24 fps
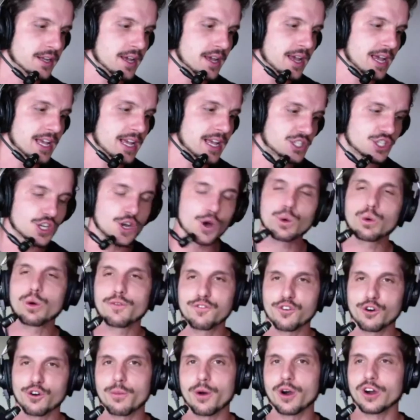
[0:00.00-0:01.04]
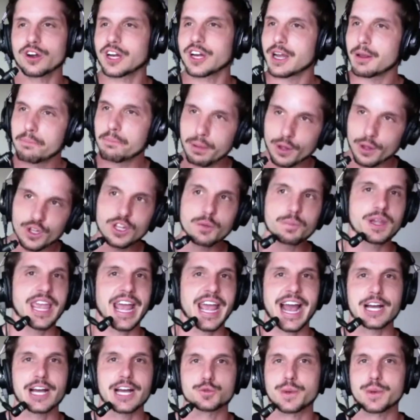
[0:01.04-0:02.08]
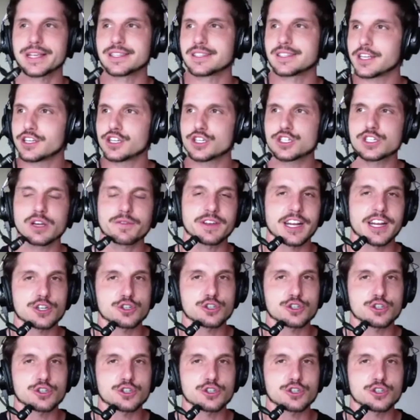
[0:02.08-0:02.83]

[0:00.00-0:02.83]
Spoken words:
is to go to referral marketing, build up a cash base, get yourself an extra